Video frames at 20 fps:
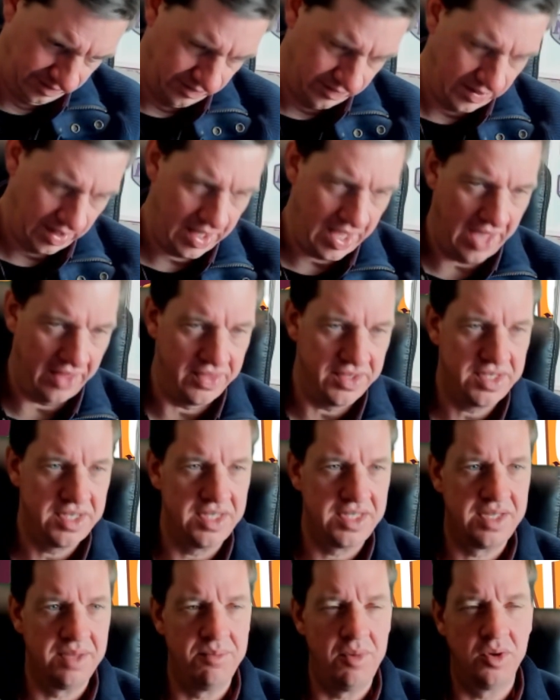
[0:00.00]
Yeah, this
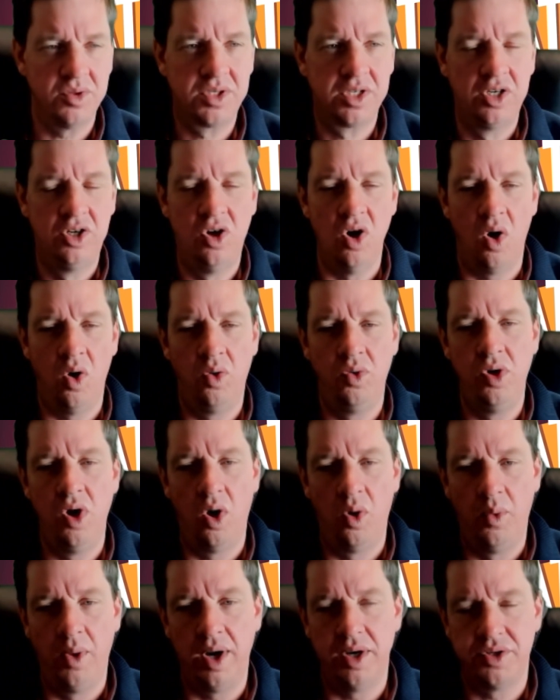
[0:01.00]
is the most go
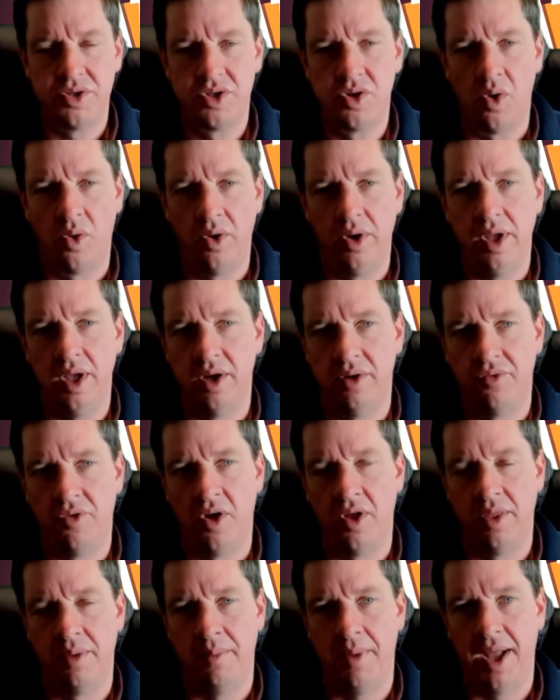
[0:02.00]
nowhere story out of
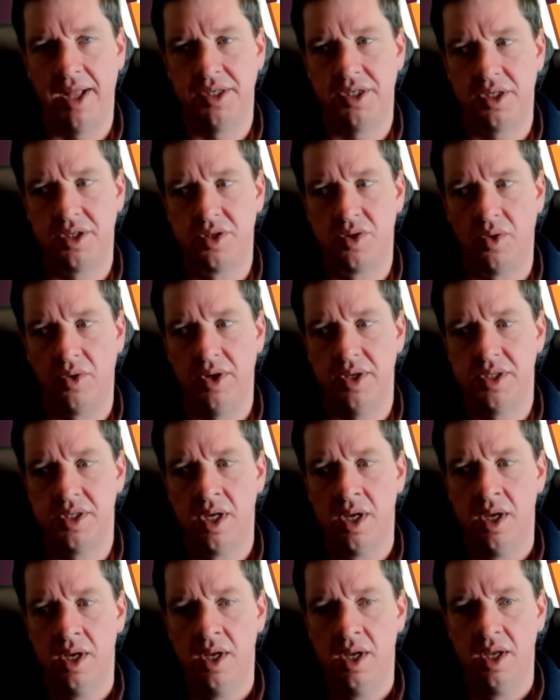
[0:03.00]
all the Magic stories.
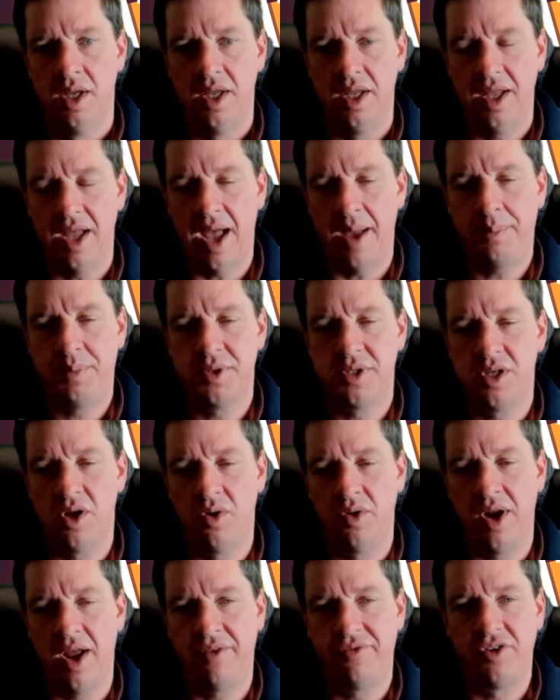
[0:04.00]

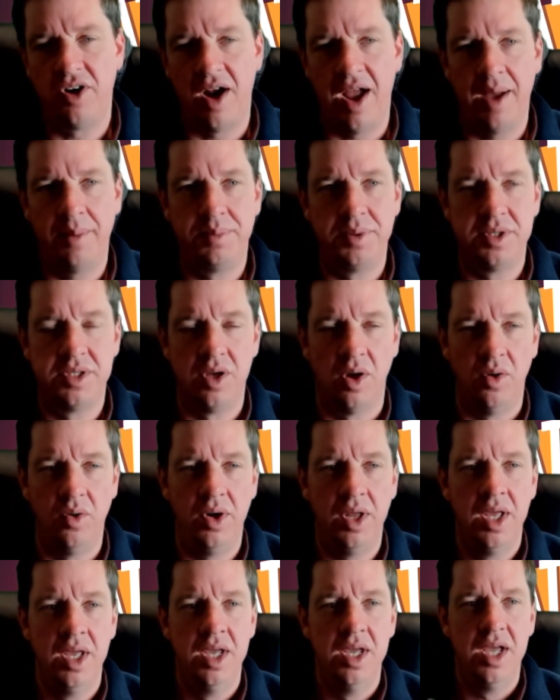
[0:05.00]
Episode after
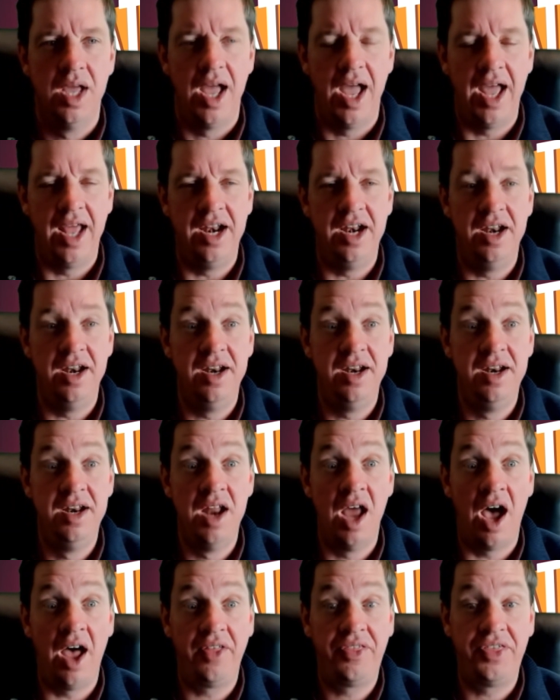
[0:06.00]
episode, and
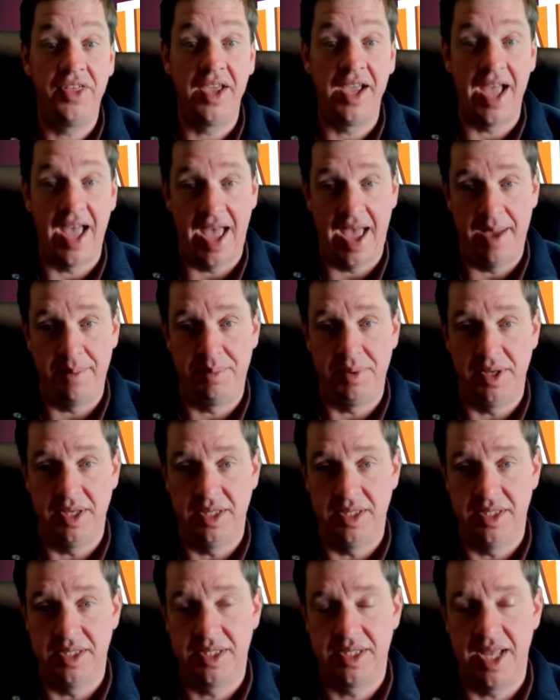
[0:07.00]
nothing
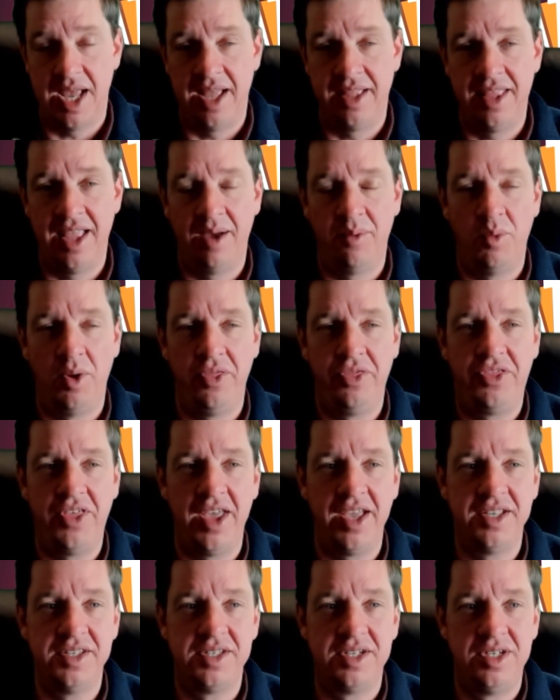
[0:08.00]
happens. And then when
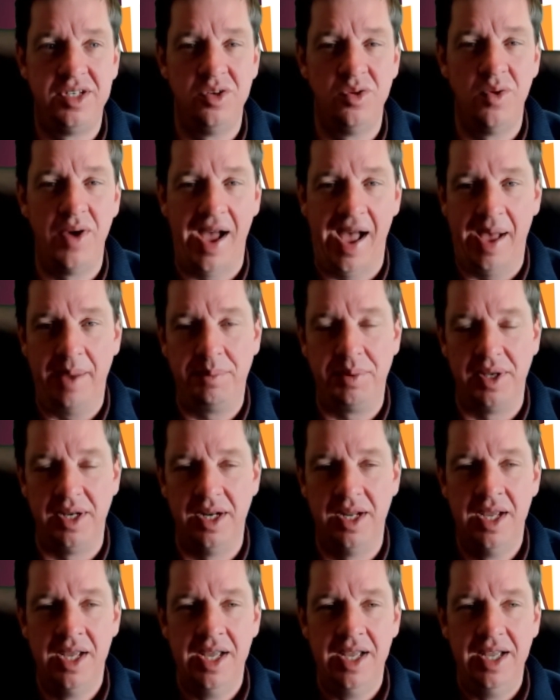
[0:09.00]
things do
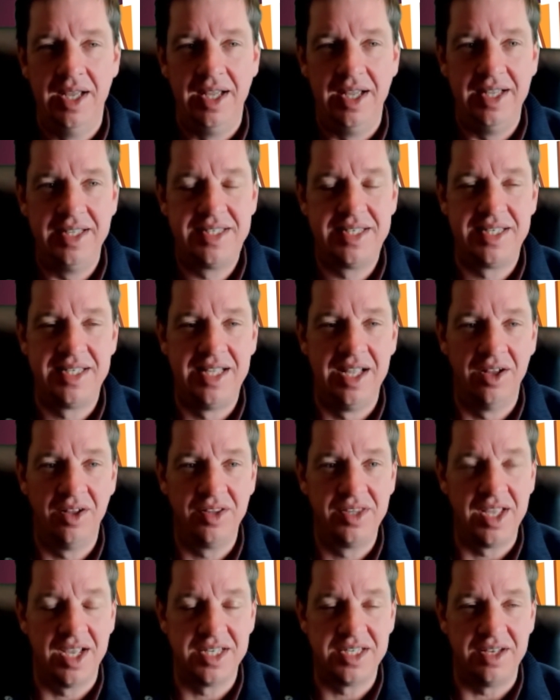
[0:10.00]
happen, it still
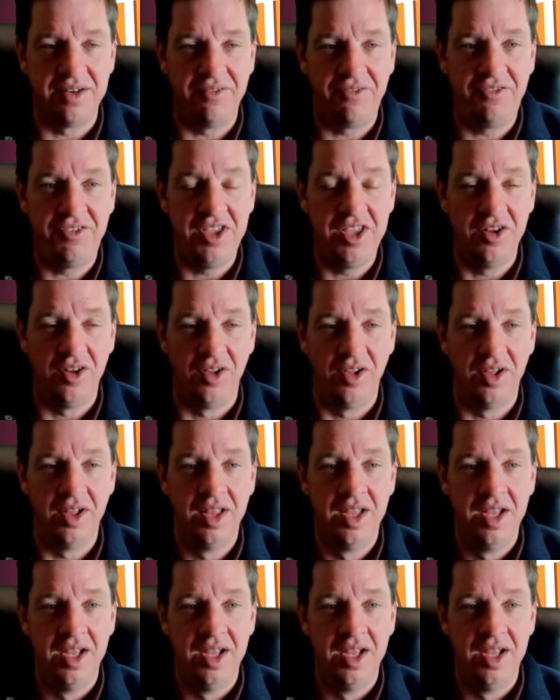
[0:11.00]
doesn't feel